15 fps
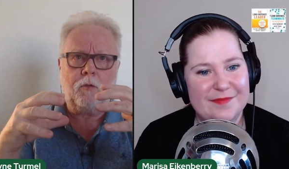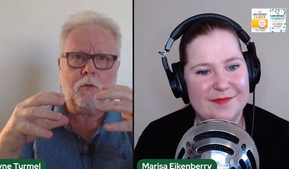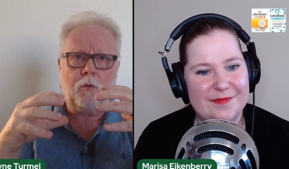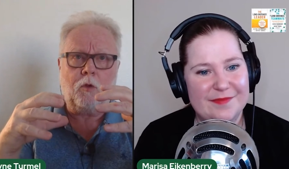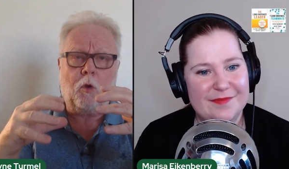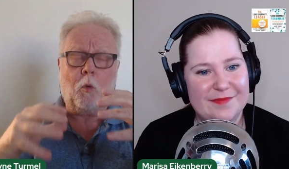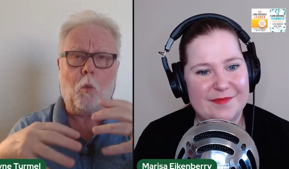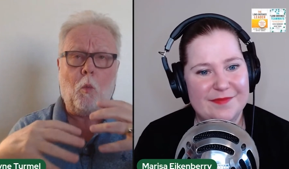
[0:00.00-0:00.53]

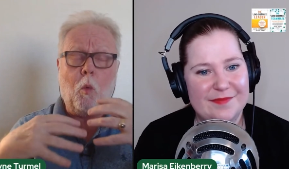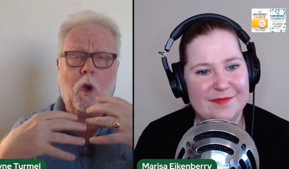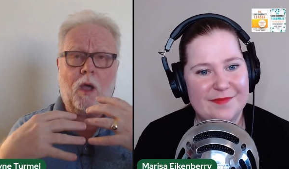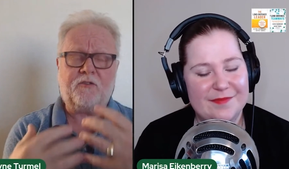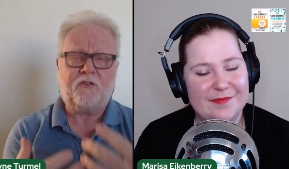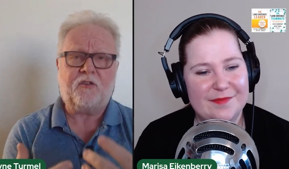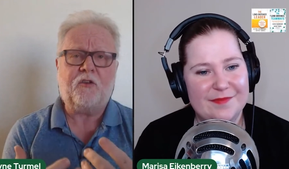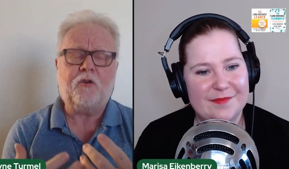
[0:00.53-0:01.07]

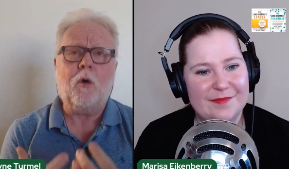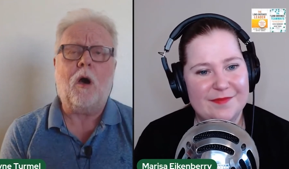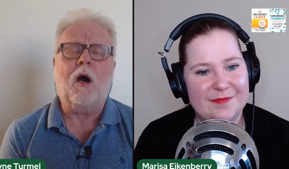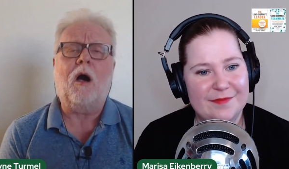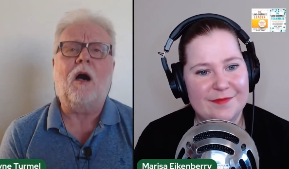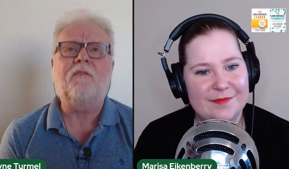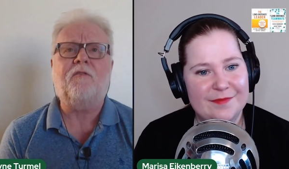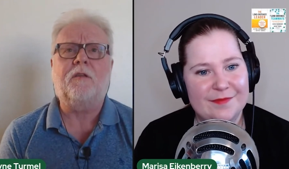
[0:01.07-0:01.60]
Speaker 1: What too
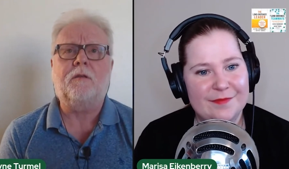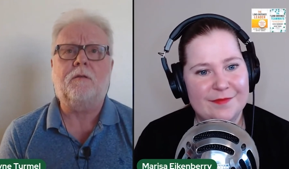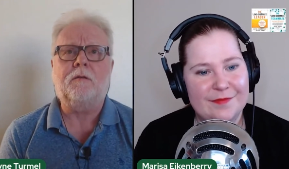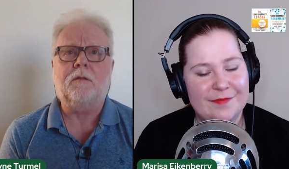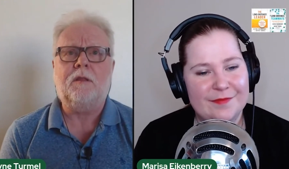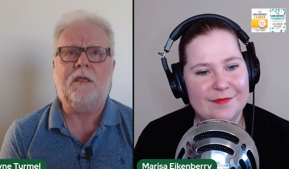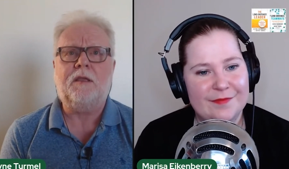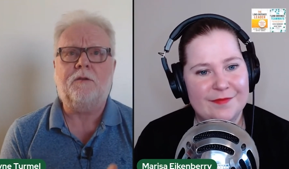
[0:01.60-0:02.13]

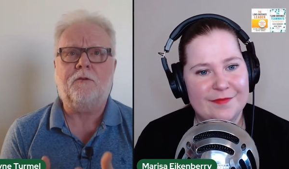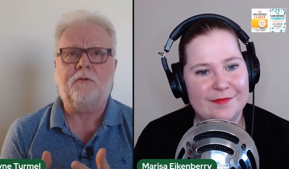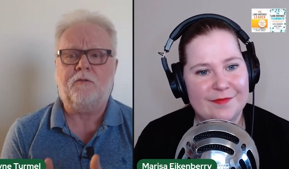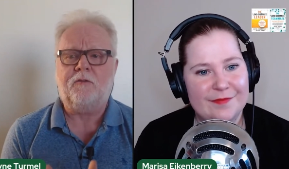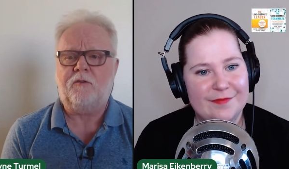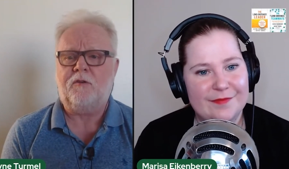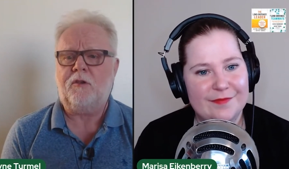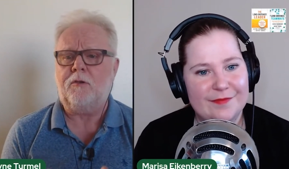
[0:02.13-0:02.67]
often
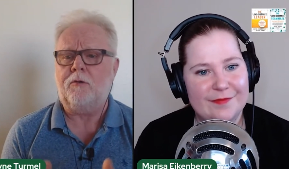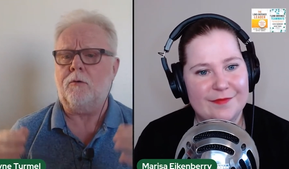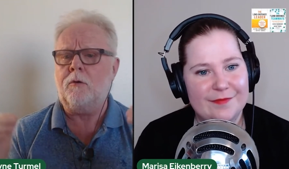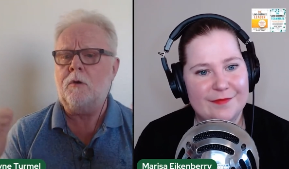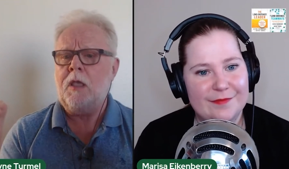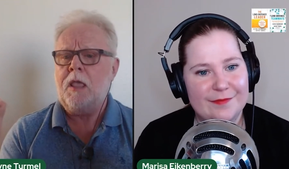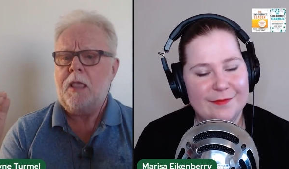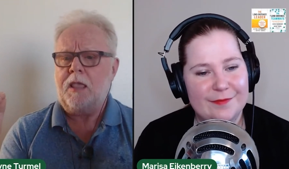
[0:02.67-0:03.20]
leaders
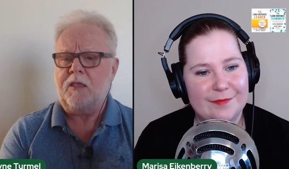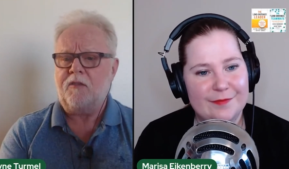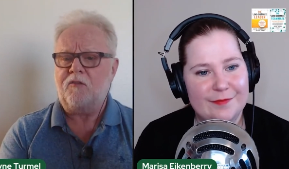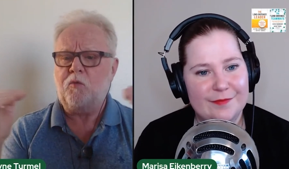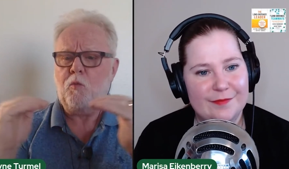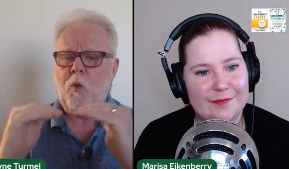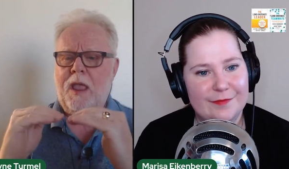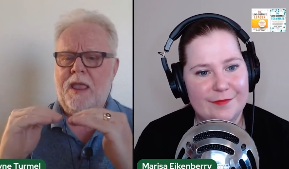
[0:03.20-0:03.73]
do
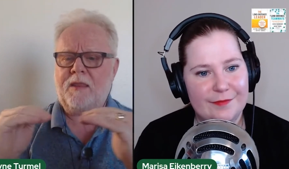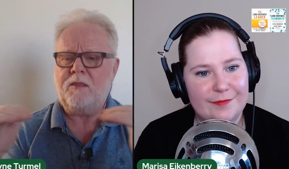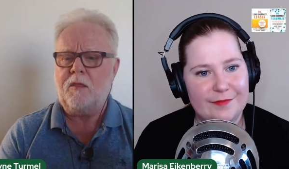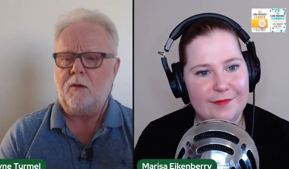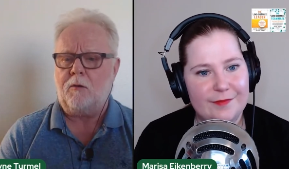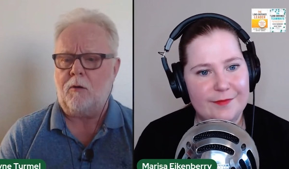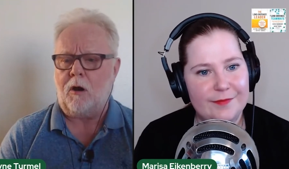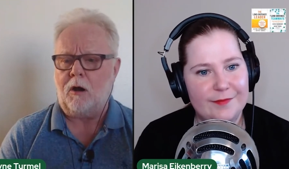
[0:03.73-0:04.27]
is when
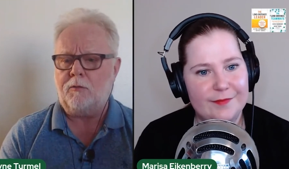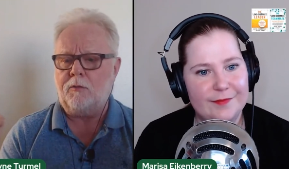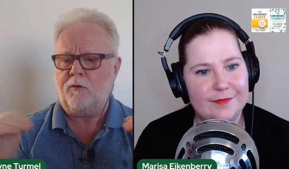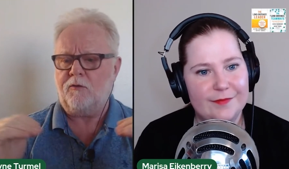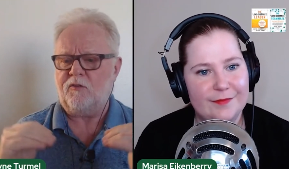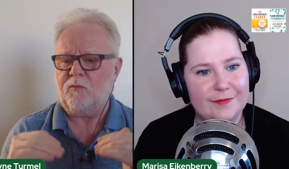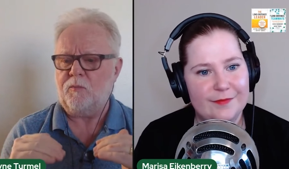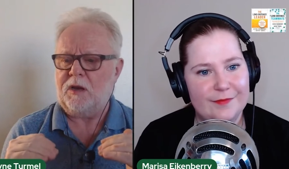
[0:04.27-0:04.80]
there are
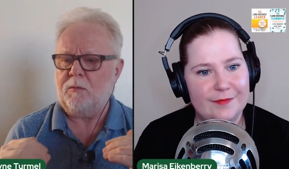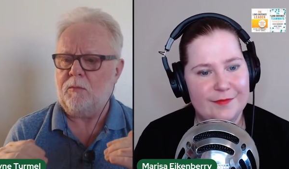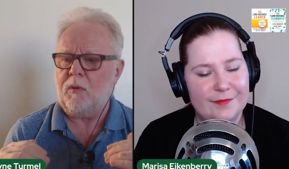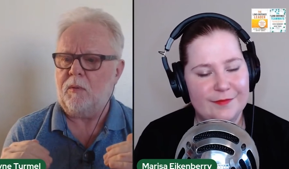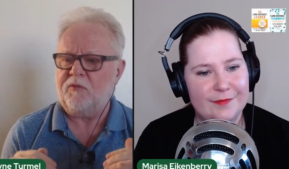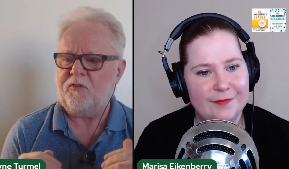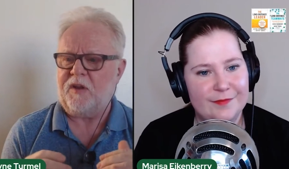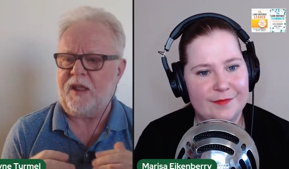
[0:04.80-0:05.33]
those
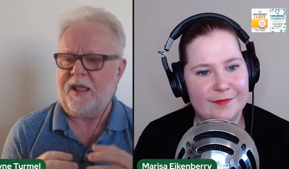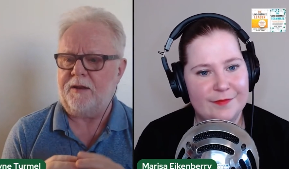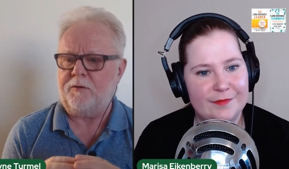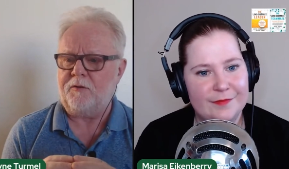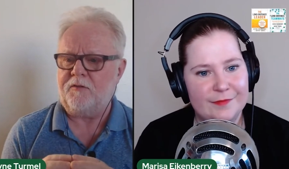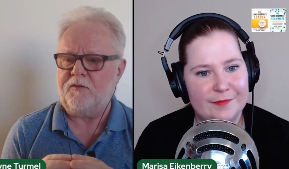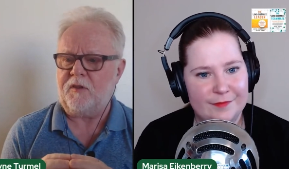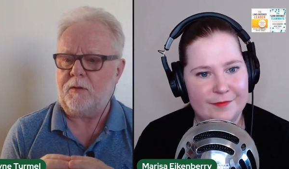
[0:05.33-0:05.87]
minimum
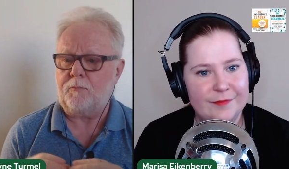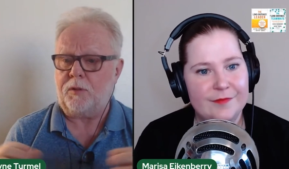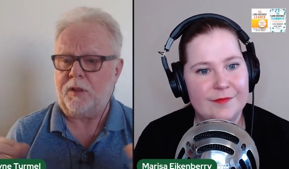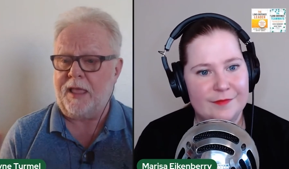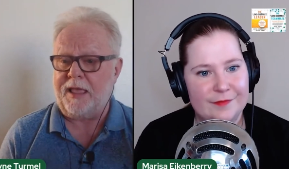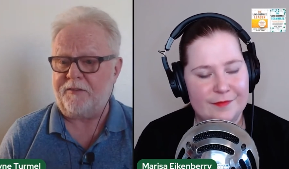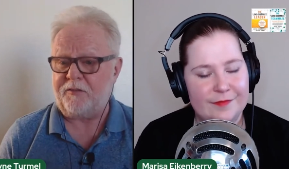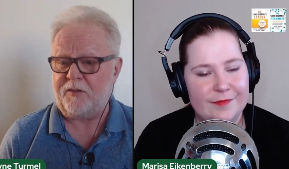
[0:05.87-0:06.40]
standards in
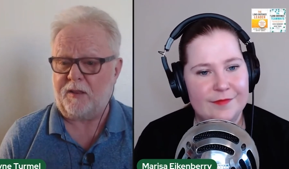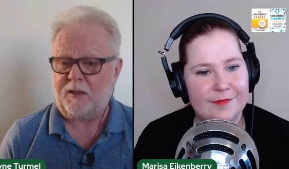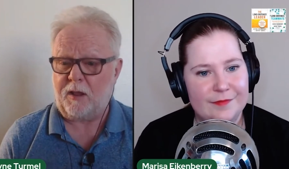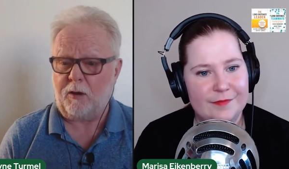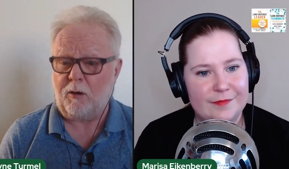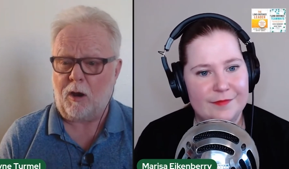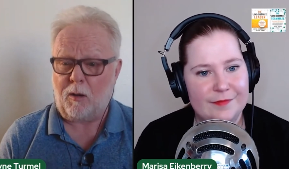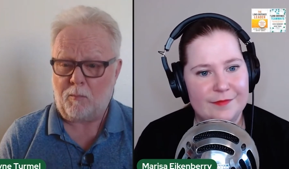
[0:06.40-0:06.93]
place and
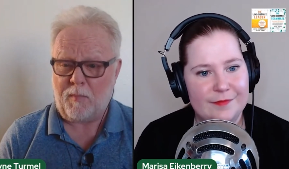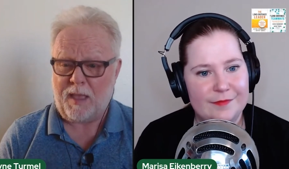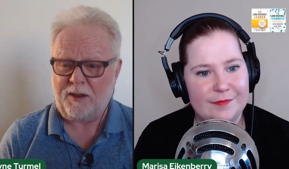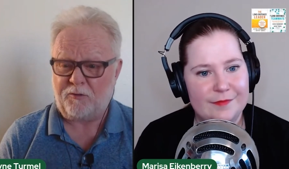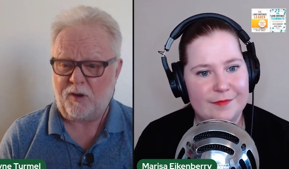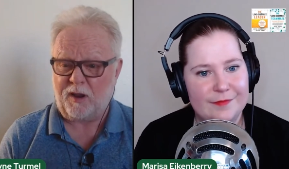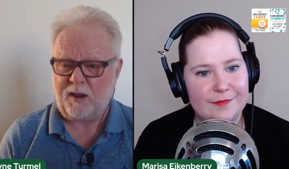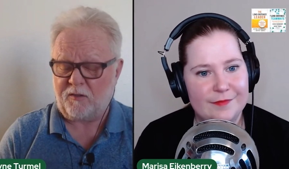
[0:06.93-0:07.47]
there are
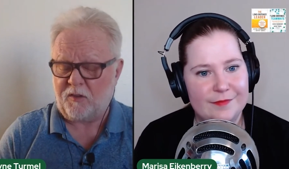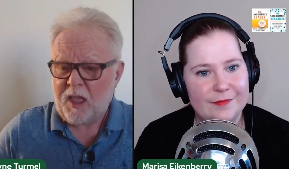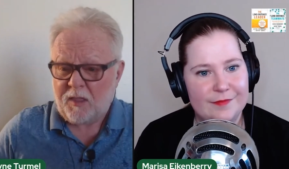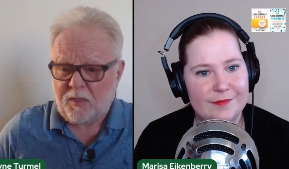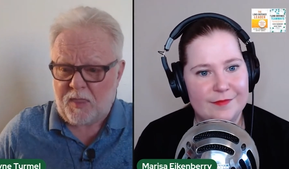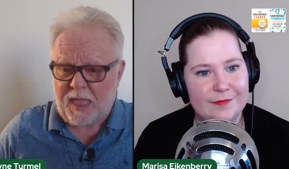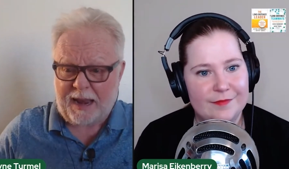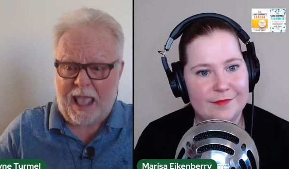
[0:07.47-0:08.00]
metrics
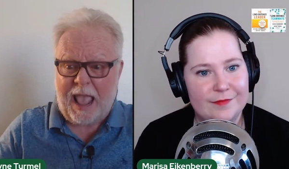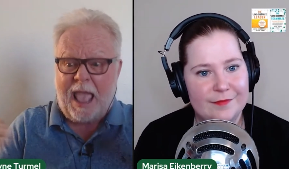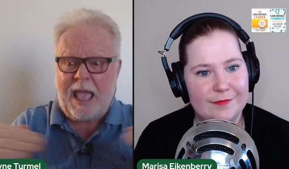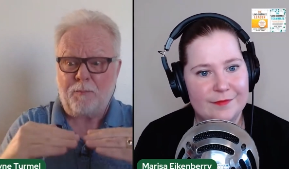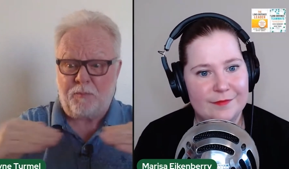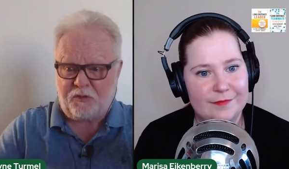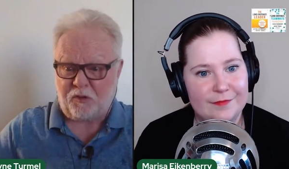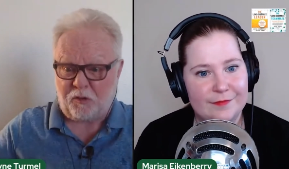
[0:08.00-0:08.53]
that
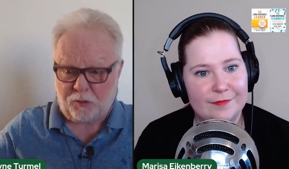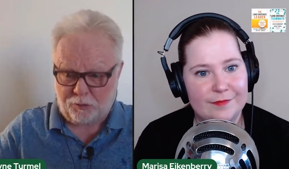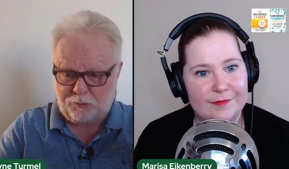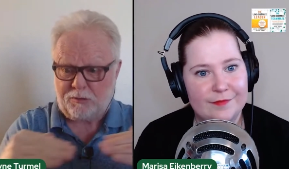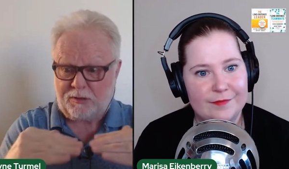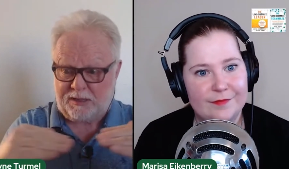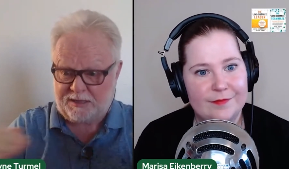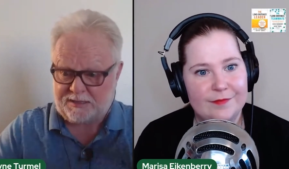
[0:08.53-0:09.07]

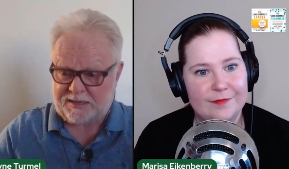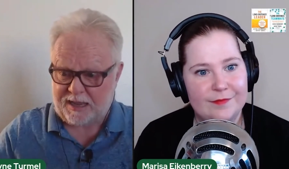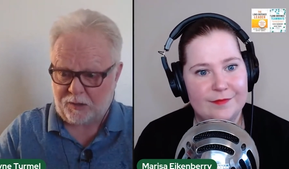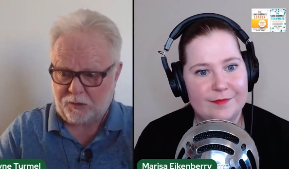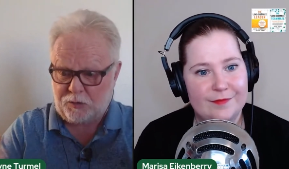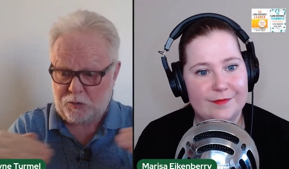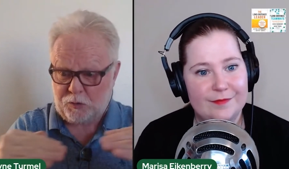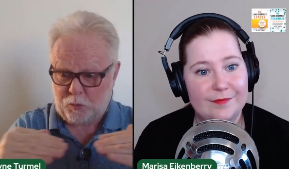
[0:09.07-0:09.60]
absolutely
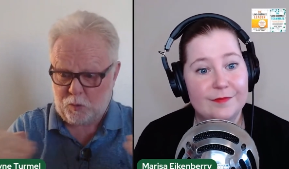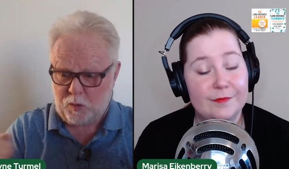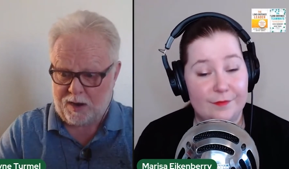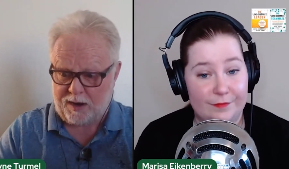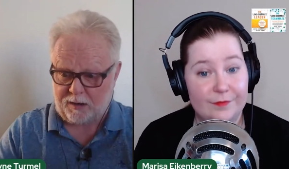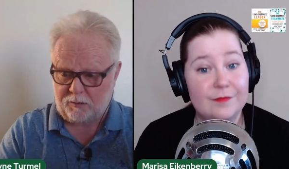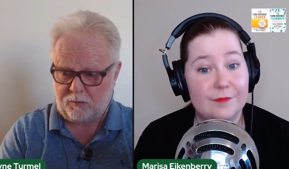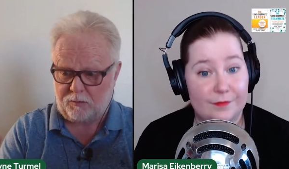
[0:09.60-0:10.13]
tell you
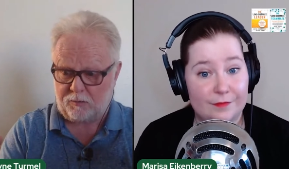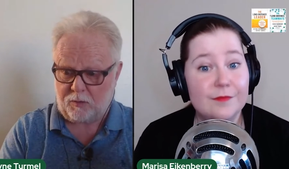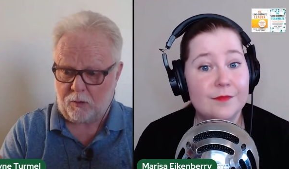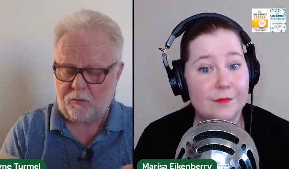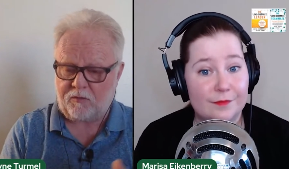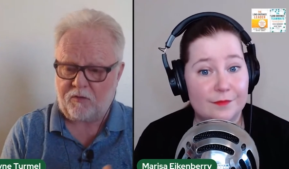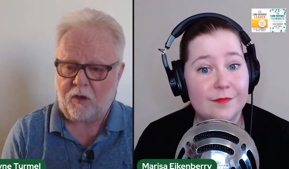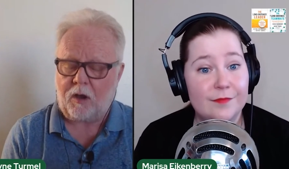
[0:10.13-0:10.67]
where
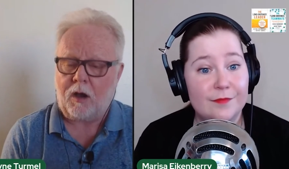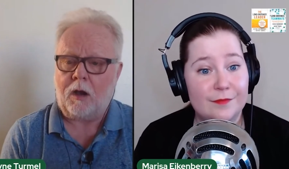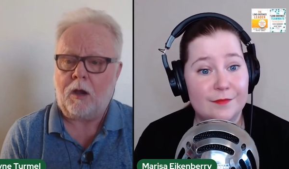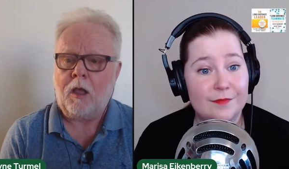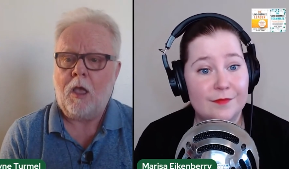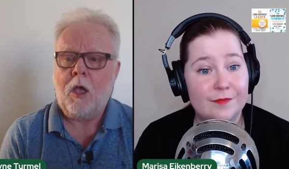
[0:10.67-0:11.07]
those are,